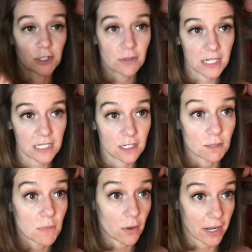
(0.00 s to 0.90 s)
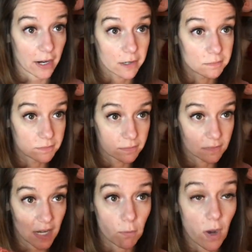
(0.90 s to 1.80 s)
knew I needed a mohair.
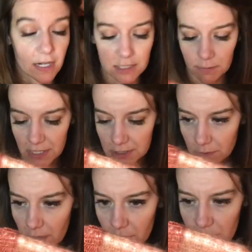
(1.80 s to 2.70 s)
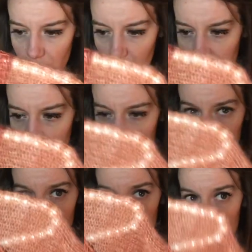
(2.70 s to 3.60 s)
I wanted to make a sweater with mohair. It
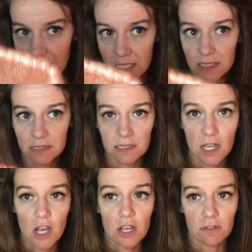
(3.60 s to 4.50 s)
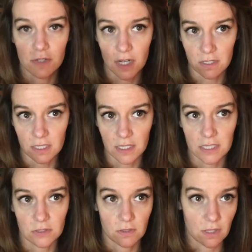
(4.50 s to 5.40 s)
was between this, the
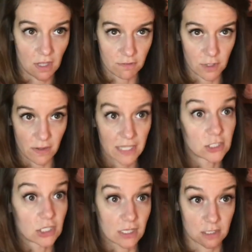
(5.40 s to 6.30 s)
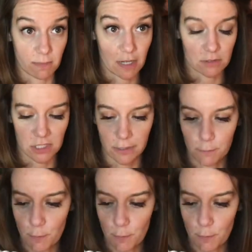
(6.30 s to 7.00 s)
ranunculus, or the love note had just come out too.